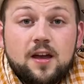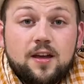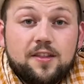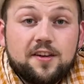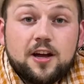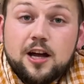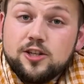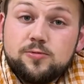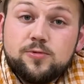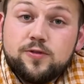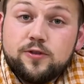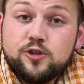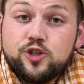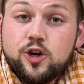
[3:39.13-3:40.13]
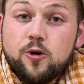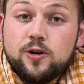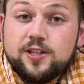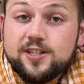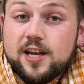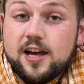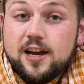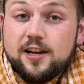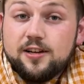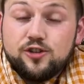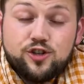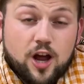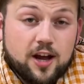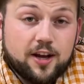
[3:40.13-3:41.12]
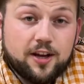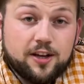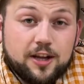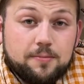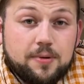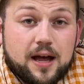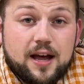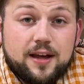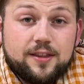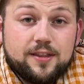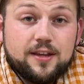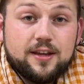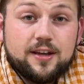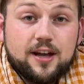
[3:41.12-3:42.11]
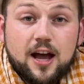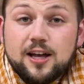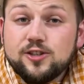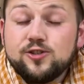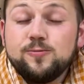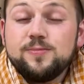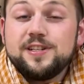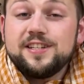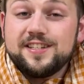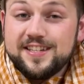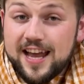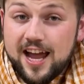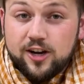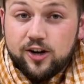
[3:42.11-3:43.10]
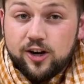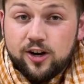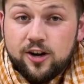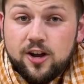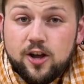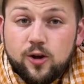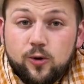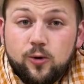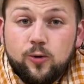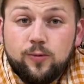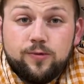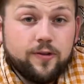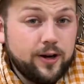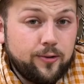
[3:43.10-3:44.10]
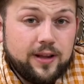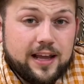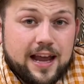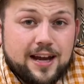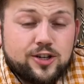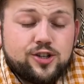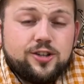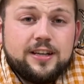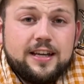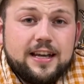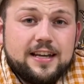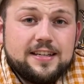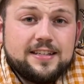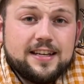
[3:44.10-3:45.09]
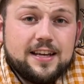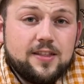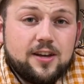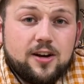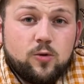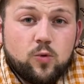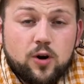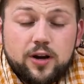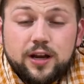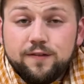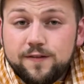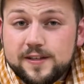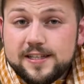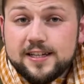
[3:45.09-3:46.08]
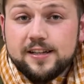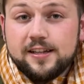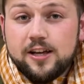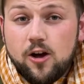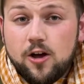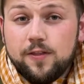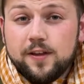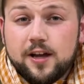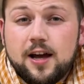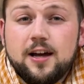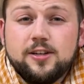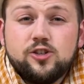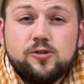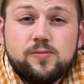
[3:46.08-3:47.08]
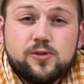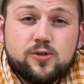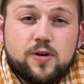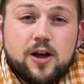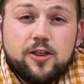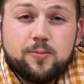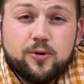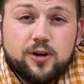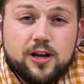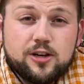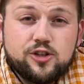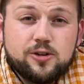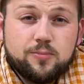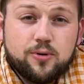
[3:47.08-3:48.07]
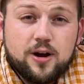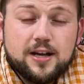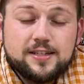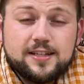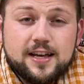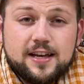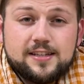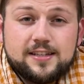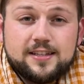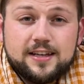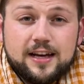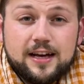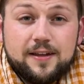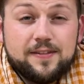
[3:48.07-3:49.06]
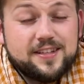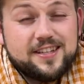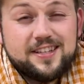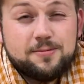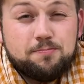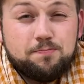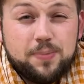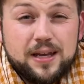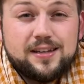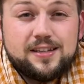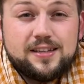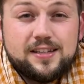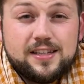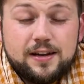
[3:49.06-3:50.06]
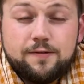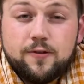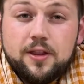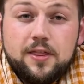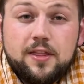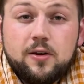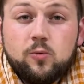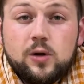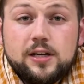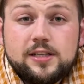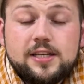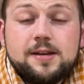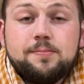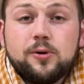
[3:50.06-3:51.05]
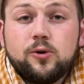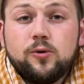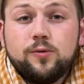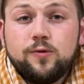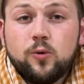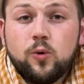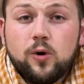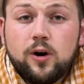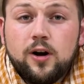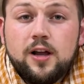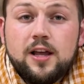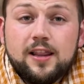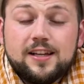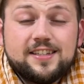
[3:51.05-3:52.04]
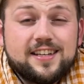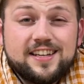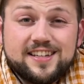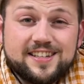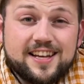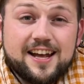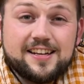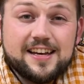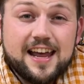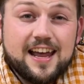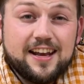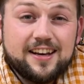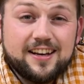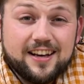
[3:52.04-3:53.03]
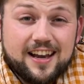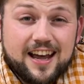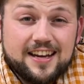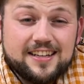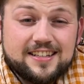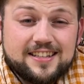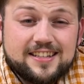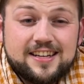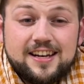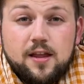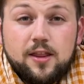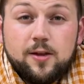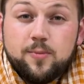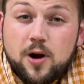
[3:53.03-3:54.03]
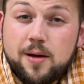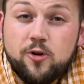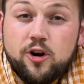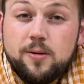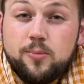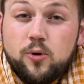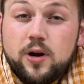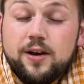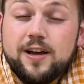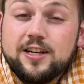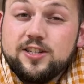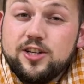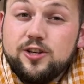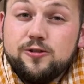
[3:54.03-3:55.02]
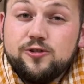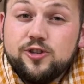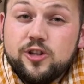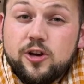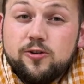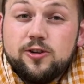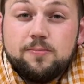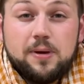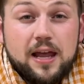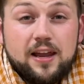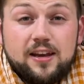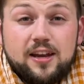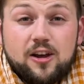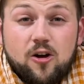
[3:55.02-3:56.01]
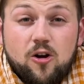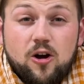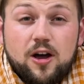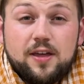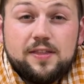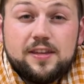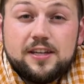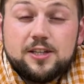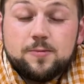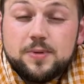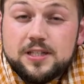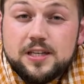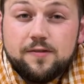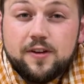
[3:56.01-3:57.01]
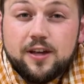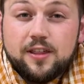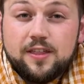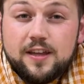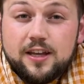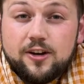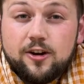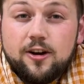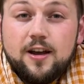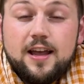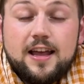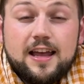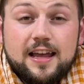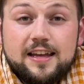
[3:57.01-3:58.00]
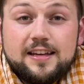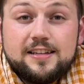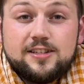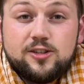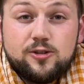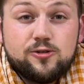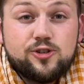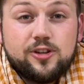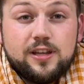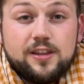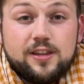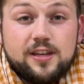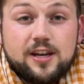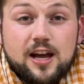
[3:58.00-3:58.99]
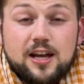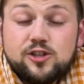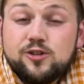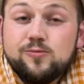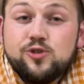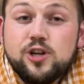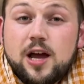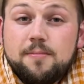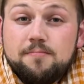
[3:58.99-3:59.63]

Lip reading: The costumes for a show are designed, shockingly, by the costume designer, who frequently actually is in there working physically on the costumes throughout the production process. This is a bit different than what is typical for, let's say, set and lights. The primary point of execution, though, depending on the specific theater, is usually the costume shop